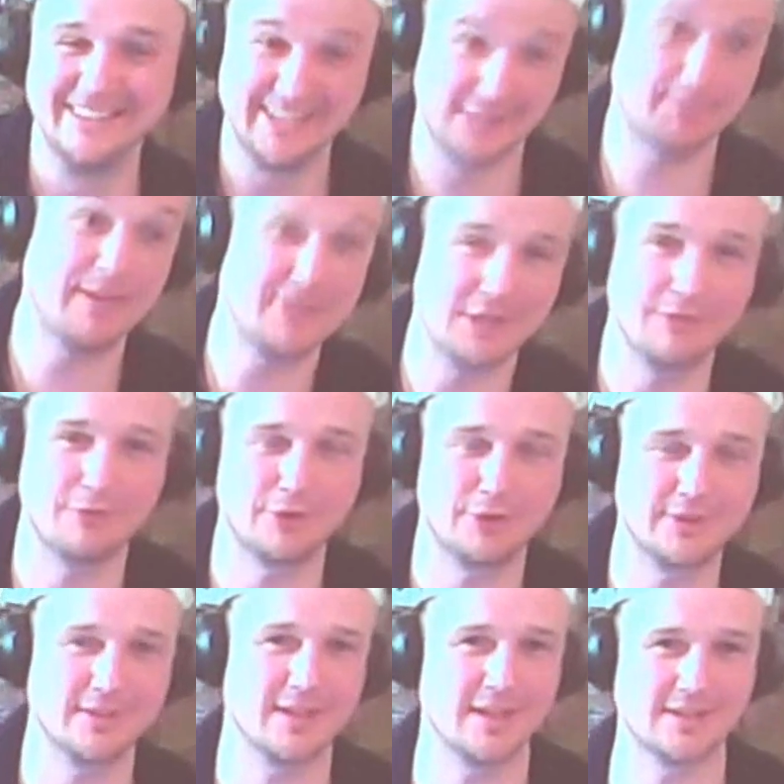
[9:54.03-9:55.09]
Especially for
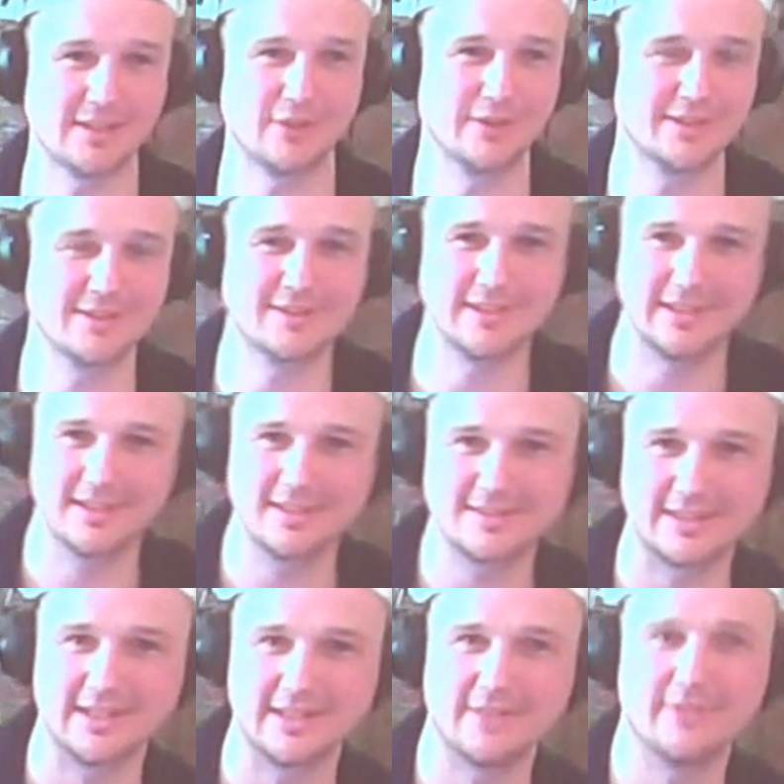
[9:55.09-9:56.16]
the uh,
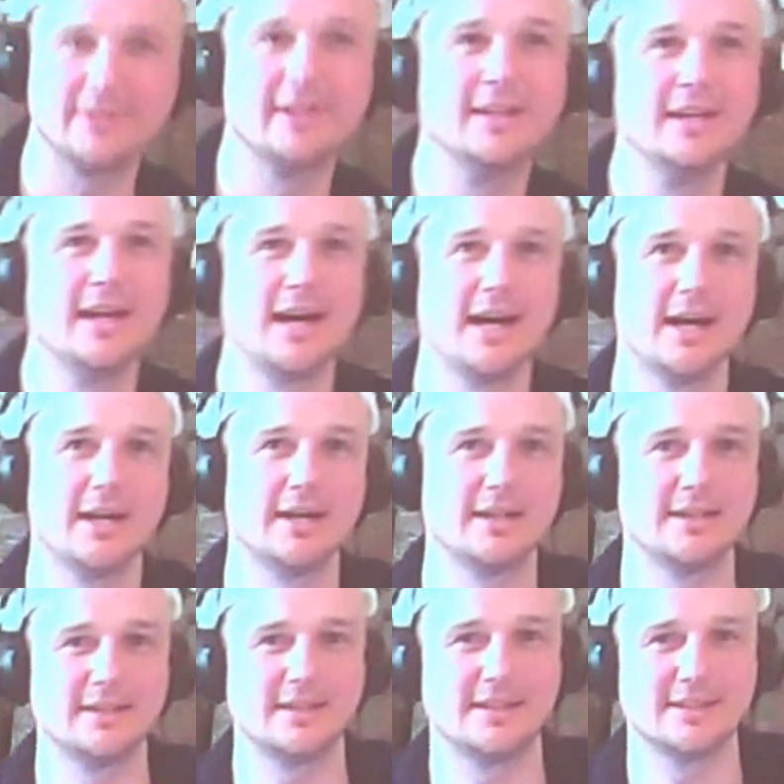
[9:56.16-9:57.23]
pixel 11 uh,
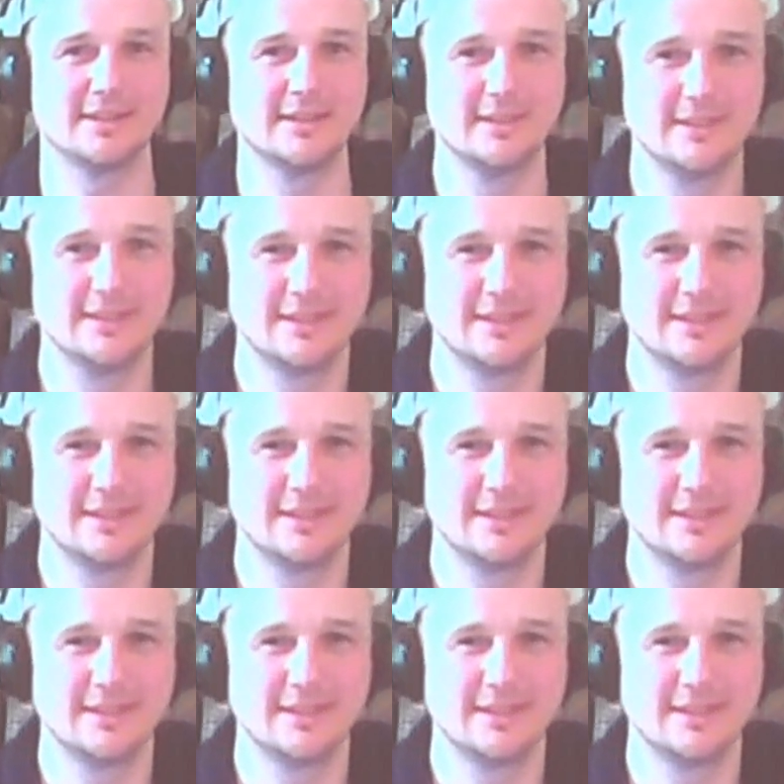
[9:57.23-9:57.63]
uh